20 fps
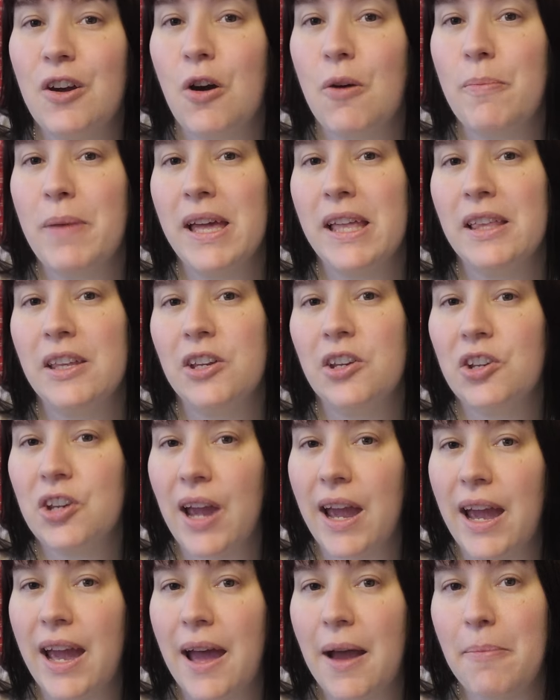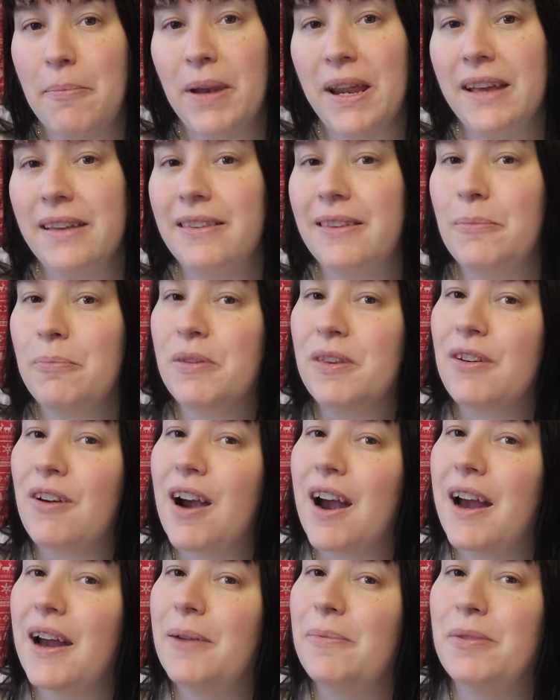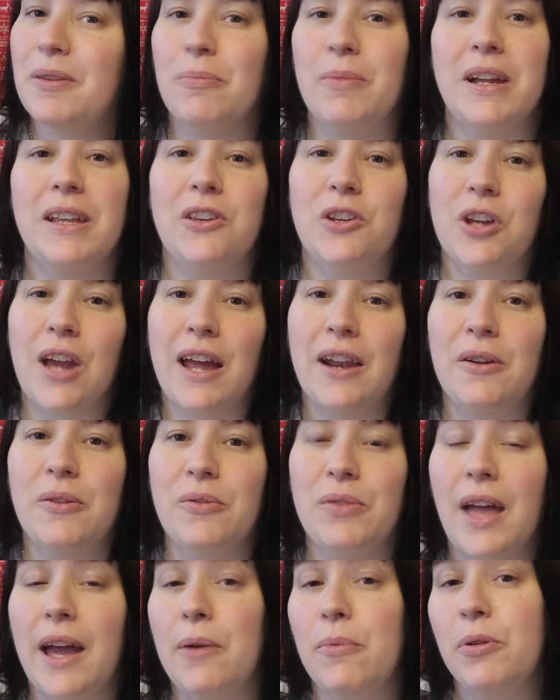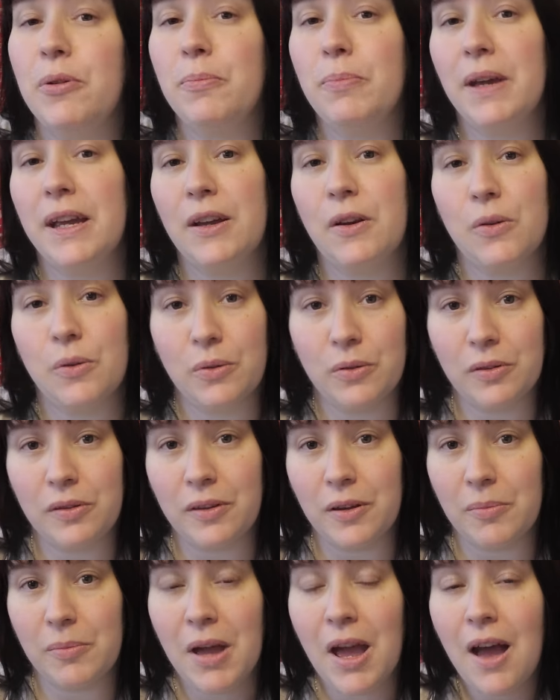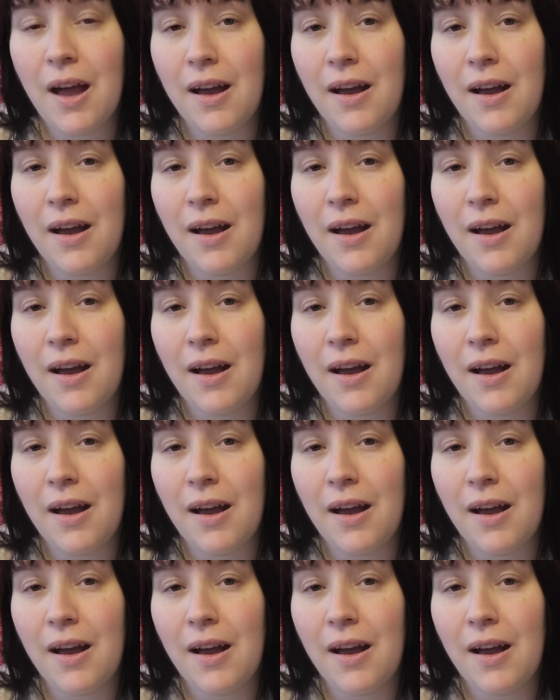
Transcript: comment, share and please subscribe to my channel. That would be awesome.